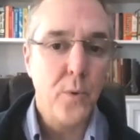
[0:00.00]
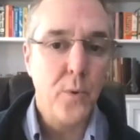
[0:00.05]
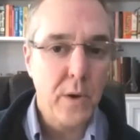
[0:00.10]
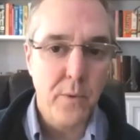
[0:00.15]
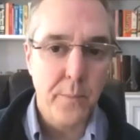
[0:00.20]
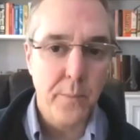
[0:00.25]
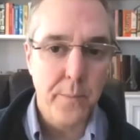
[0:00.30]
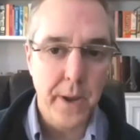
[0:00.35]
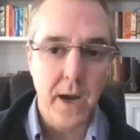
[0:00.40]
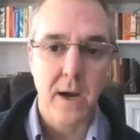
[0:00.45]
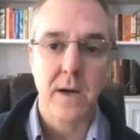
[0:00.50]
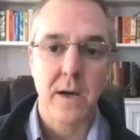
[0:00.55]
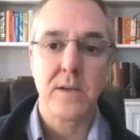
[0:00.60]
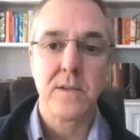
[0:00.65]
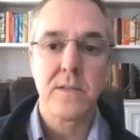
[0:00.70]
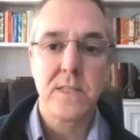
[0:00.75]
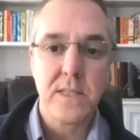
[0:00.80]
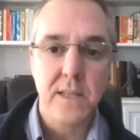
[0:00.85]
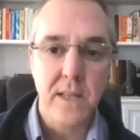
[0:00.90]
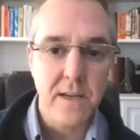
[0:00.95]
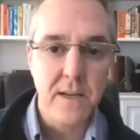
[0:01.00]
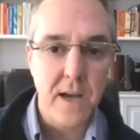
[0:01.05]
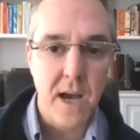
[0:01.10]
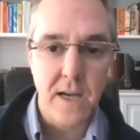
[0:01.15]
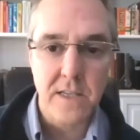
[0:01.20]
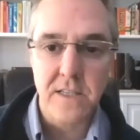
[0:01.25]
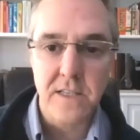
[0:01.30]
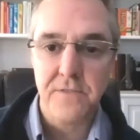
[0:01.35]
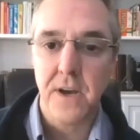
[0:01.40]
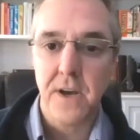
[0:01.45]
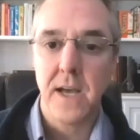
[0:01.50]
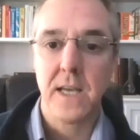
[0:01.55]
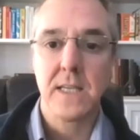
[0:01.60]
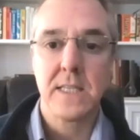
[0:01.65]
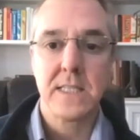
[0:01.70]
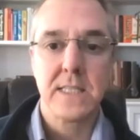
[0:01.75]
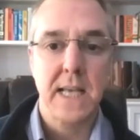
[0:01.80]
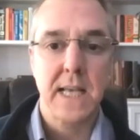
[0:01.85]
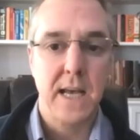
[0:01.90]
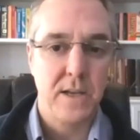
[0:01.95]
doing repairs,
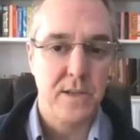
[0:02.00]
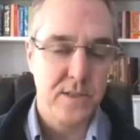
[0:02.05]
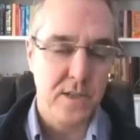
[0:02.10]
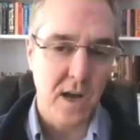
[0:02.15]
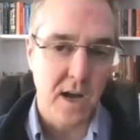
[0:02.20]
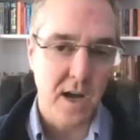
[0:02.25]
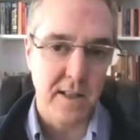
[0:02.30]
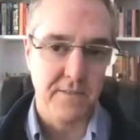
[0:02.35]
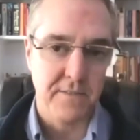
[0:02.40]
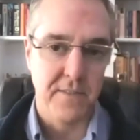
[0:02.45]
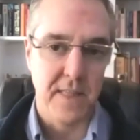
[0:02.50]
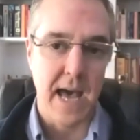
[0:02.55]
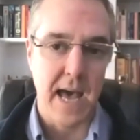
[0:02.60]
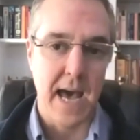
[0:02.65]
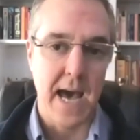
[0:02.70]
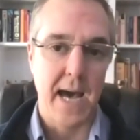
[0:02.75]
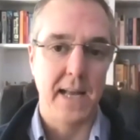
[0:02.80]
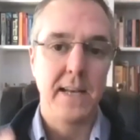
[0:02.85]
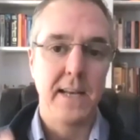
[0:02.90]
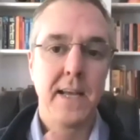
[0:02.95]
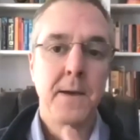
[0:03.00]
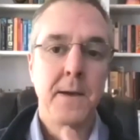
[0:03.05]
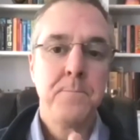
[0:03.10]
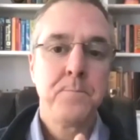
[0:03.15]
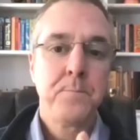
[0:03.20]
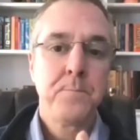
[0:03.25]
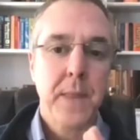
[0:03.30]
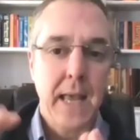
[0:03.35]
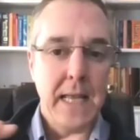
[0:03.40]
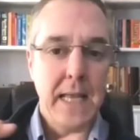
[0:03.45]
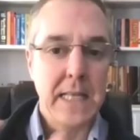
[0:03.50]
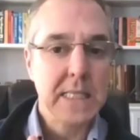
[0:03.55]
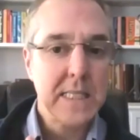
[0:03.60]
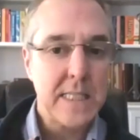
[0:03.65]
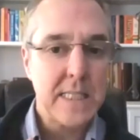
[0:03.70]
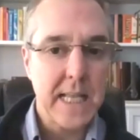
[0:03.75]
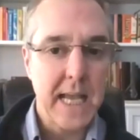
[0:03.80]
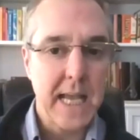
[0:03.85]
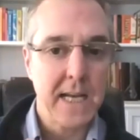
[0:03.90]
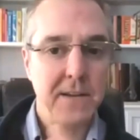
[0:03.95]
detoxifying cells, all of that.
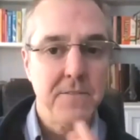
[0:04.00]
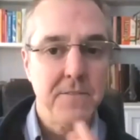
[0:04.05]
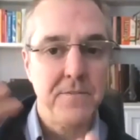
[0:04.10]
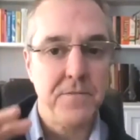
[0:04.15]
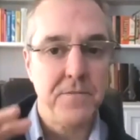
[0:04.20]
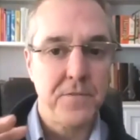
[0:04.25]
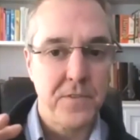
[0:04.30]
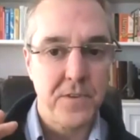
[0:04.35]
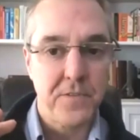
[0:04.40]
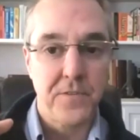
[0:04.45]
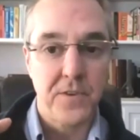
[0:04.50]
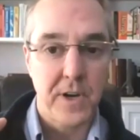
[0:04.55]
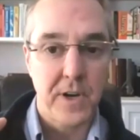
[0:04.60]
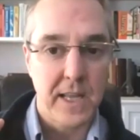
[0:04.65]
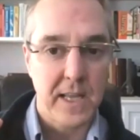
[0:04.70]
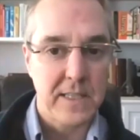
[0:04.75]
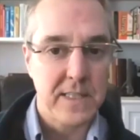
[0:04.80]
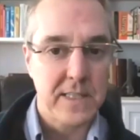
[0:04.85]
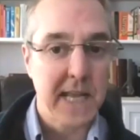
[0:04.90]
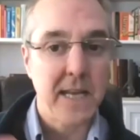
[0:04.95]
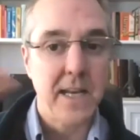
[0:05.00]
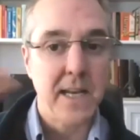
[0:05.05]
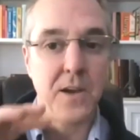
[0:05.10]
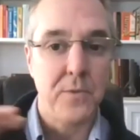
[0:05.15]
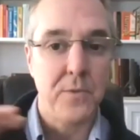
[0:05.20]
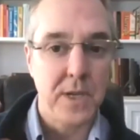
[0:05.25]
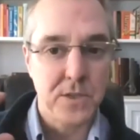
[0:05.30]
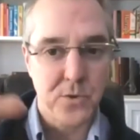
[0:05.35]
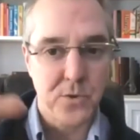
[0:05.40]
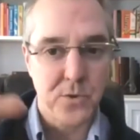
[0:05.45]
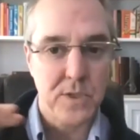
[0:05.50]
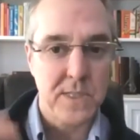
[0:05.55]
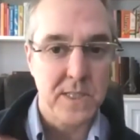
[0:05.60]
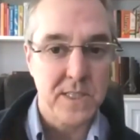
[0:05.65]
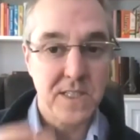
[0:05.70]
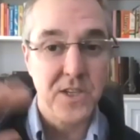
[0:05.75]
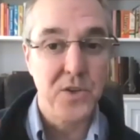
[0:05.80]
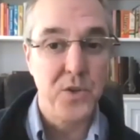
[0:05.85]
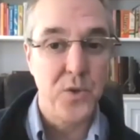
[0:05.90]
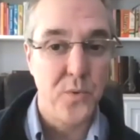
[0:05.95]
Instead of sending
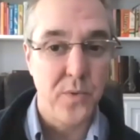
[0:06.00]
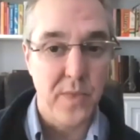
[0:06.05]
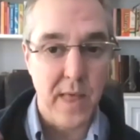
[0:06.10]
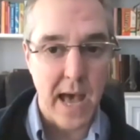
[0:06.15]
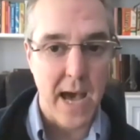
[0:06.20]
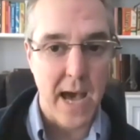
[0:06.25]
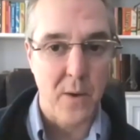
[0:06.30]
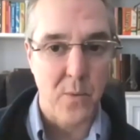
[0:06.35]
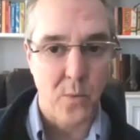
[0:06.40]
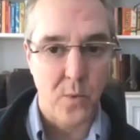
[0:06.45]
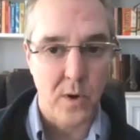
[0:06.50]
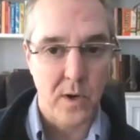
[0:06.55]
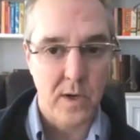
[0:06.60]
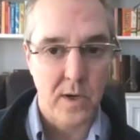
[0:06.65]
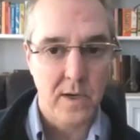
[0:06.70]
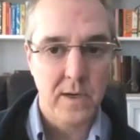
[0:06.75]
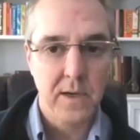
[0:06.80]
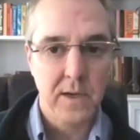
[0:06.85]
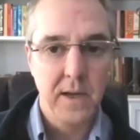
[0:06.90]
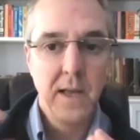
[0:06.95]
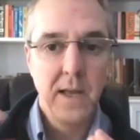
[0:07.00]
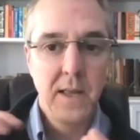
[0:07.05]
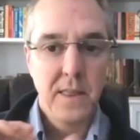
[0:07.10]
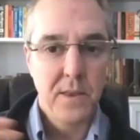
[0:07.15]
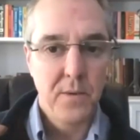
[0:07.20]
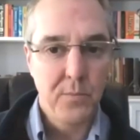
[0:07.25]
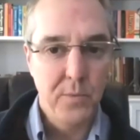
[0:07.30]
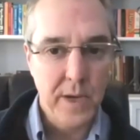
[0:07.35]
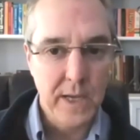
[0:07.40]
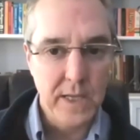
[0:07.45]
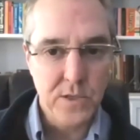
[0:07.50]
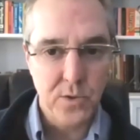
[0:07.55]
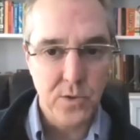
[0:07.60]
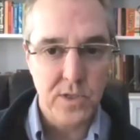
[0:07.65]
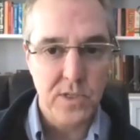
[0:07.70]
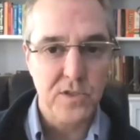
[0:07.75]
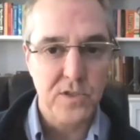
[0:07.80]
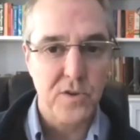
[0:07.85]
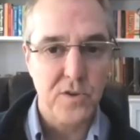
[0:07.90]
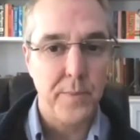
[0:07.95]
resources to do that work, the
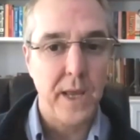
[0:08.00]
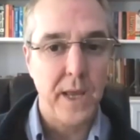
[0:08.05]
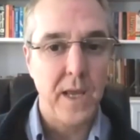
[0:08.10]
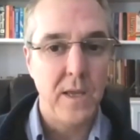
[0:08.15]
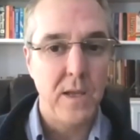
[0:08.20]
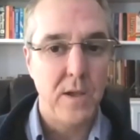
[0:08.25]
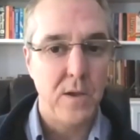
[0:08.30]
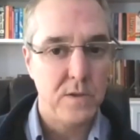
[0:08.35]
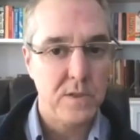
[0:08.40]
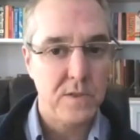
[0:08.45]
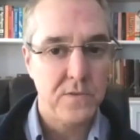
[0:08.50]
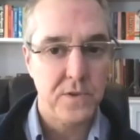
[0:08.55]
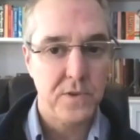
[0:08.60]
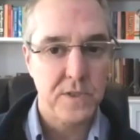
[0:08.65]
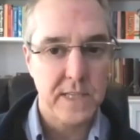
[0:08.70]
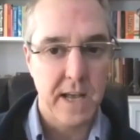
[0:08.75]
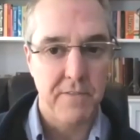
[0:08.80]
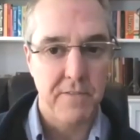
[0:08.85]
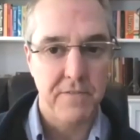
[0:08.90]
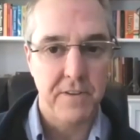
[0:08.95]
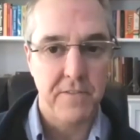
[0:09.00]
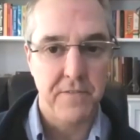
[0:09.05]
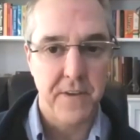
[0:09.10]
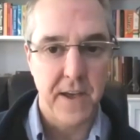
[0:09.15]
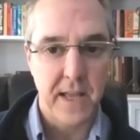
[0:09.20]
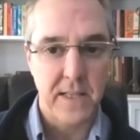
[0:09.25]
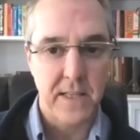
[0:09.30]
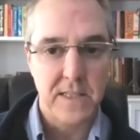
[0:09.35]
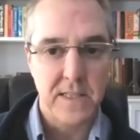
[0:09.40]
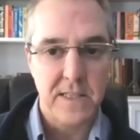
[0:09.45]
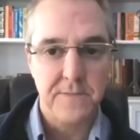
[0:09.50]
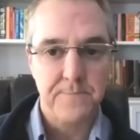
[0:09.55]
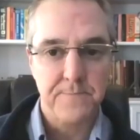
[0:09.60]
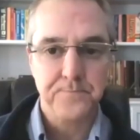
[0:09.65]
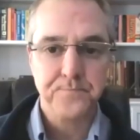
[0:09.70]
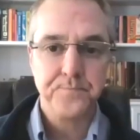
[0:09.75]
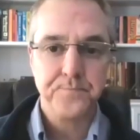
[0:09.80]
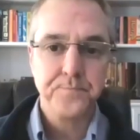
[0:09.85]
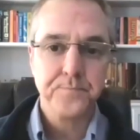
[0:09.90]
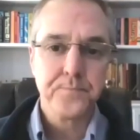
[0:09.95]
resources are being used for self-defense.
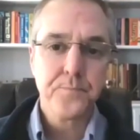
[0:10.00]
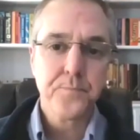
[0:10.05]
